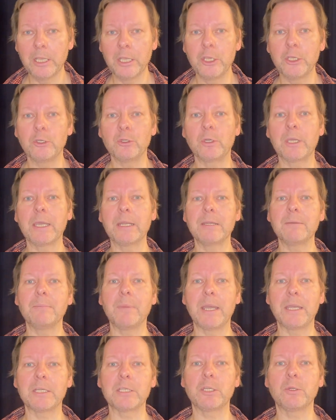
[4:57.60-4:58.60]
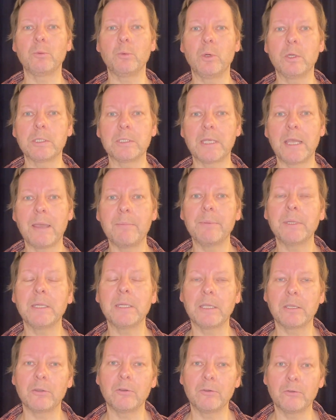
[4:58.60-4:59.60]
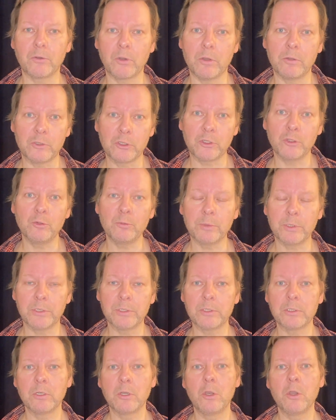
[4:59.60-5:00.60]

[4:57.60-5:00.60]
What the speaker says: you can imagine what's happening to consumers